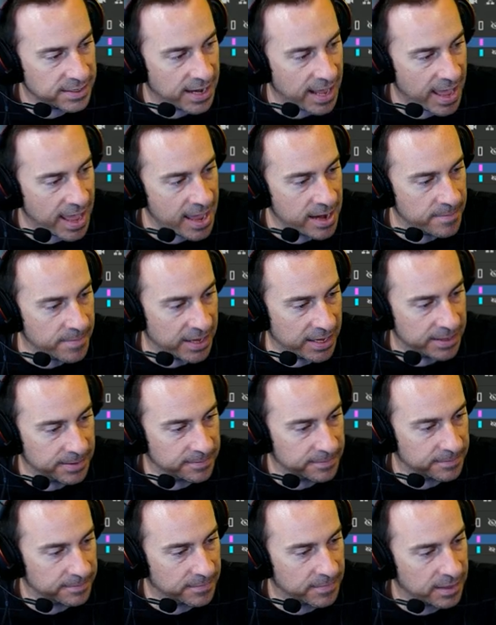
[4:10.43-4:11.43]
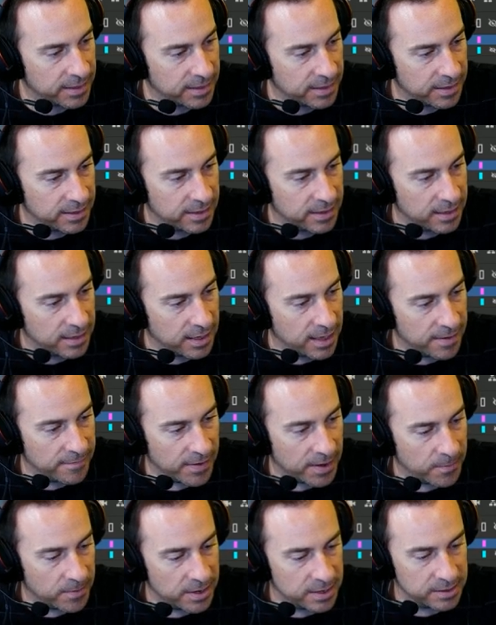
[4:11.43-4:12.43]
in Animate, if
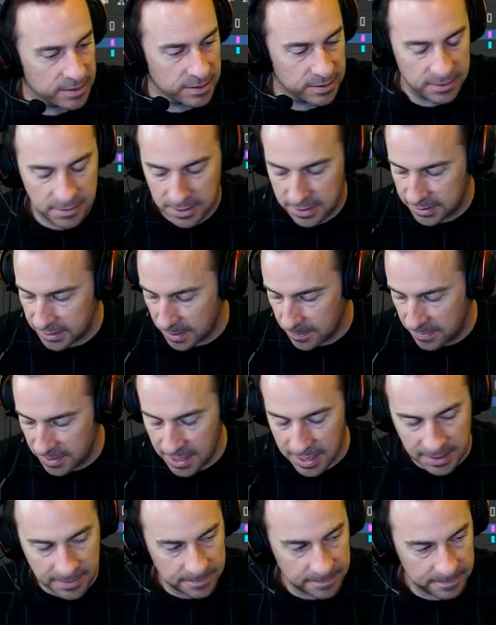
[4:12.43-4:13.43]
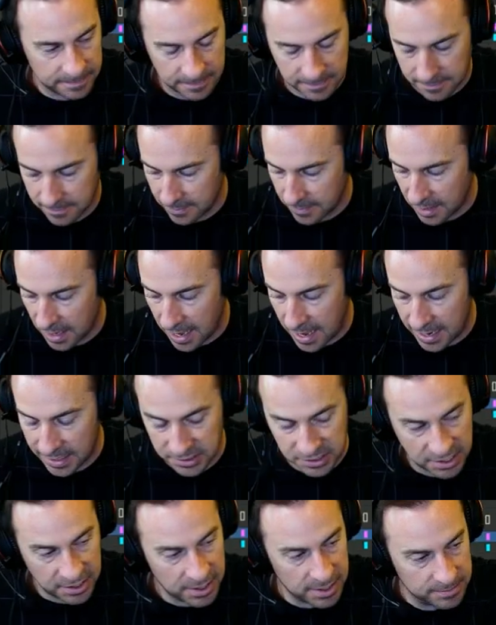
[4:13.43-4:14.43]
I wanted to do the same thing, I
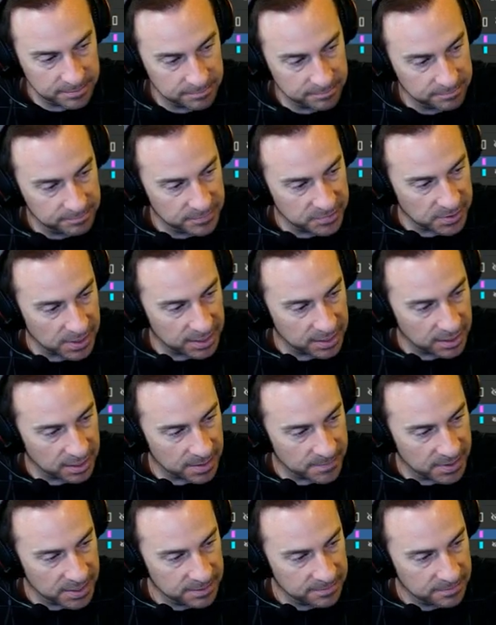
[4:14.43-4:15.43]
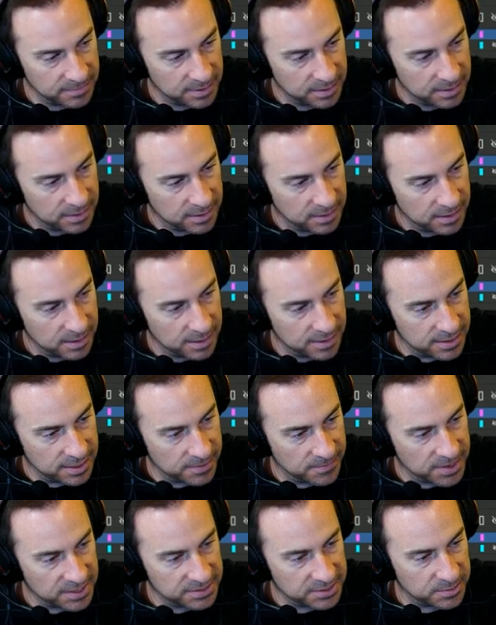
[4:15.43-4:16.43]
actually could. So I could come in, and the
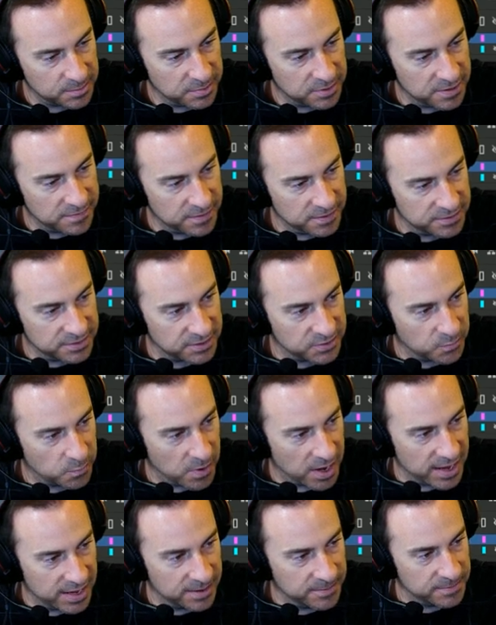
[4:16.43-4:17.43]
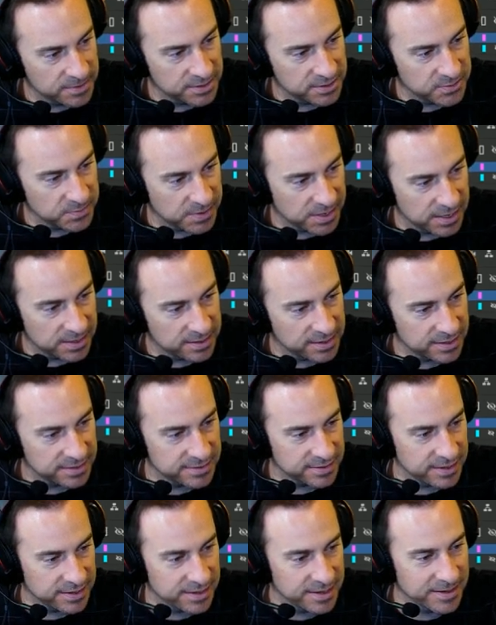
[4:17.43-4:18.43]
eraser previews is white, which is weird
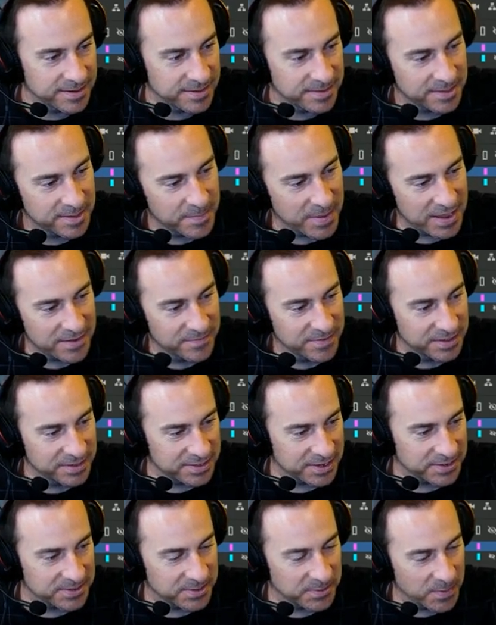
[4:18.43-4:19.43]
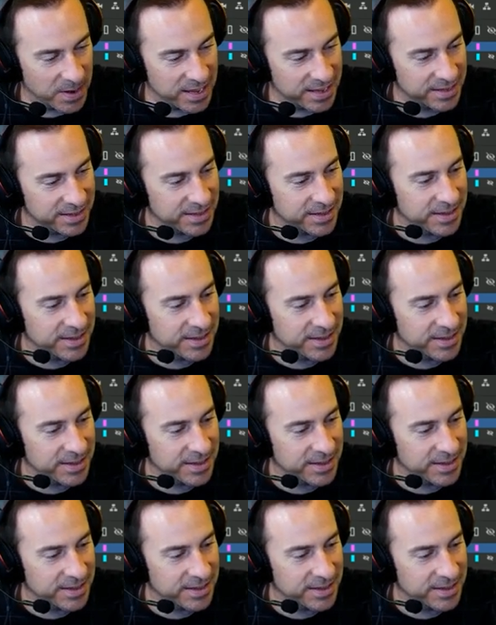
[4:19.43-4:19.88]
because the paint fill is also white.